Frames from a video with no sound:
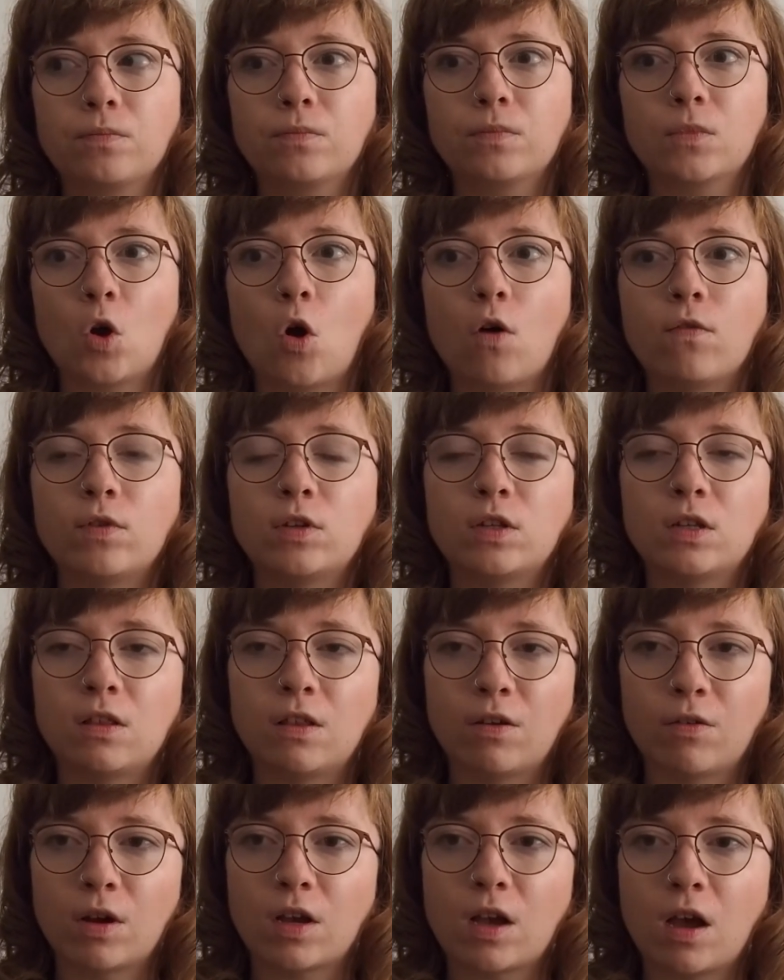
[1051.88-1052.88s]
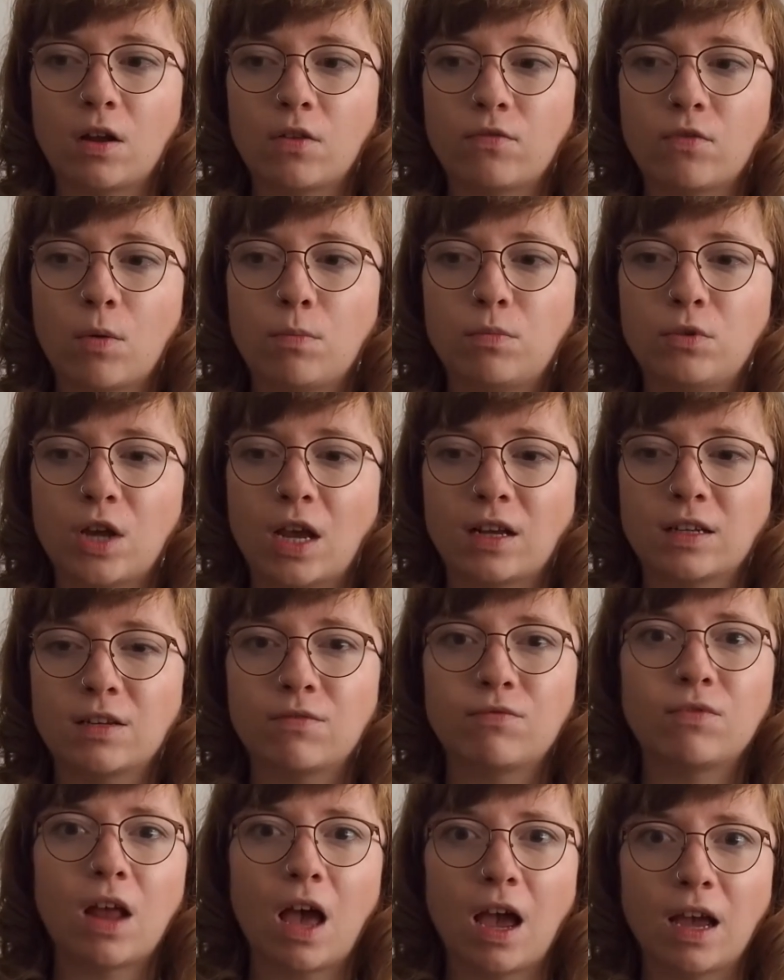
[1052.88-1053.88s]
Obviously there are kind of objective
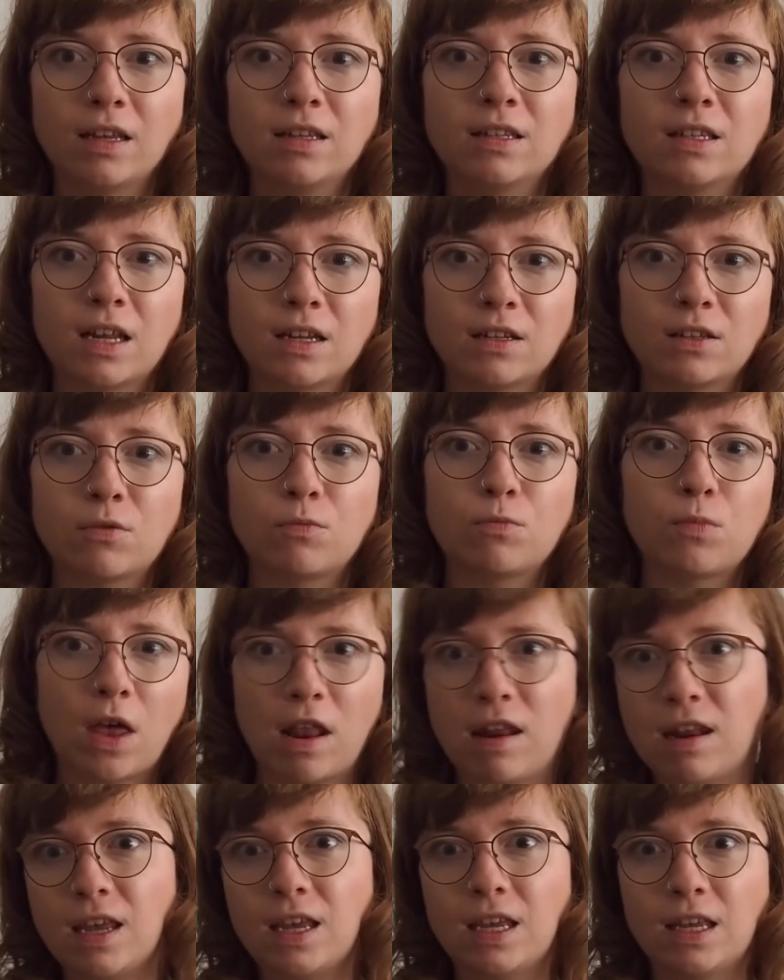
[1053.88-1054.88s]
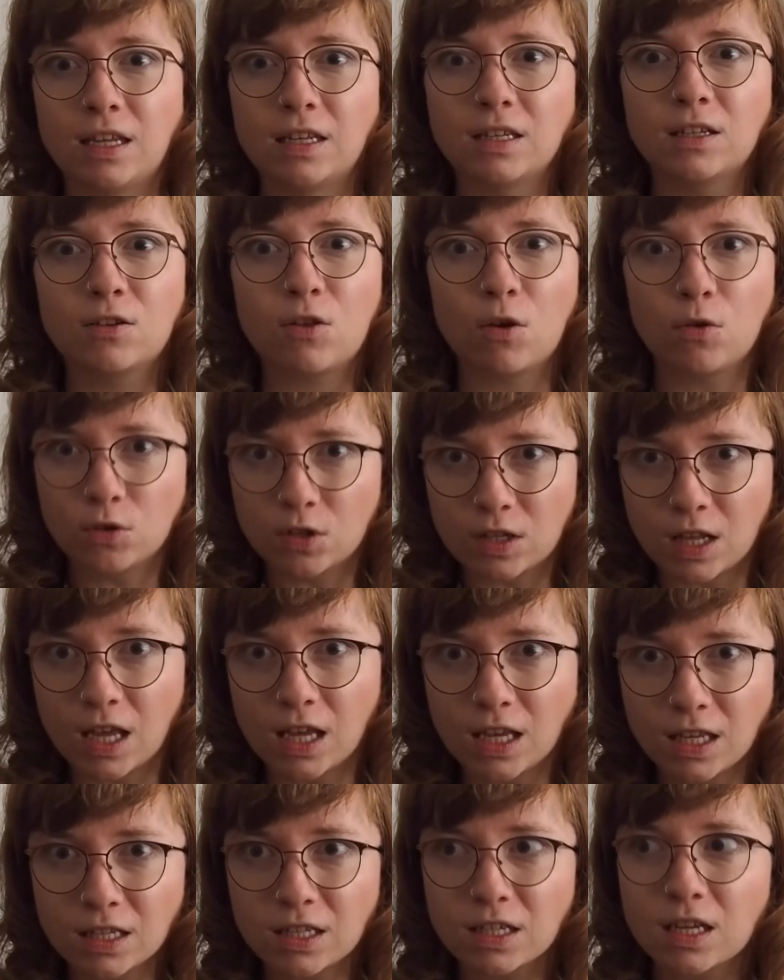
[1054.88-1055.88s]
lines as to when it is those
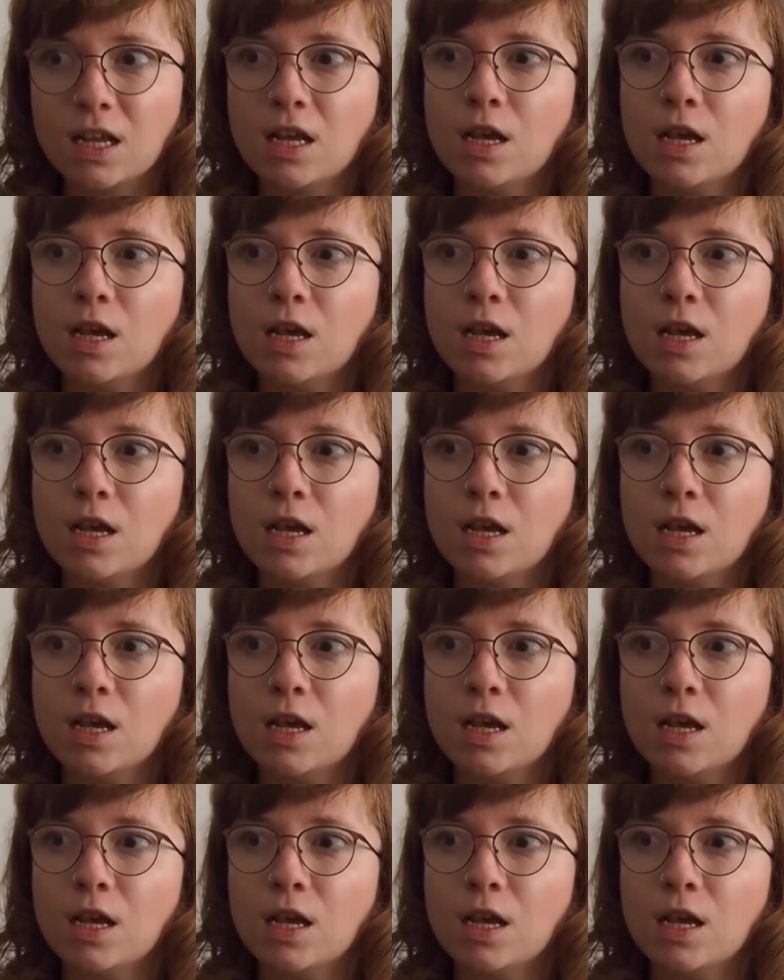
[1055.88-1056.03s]
things.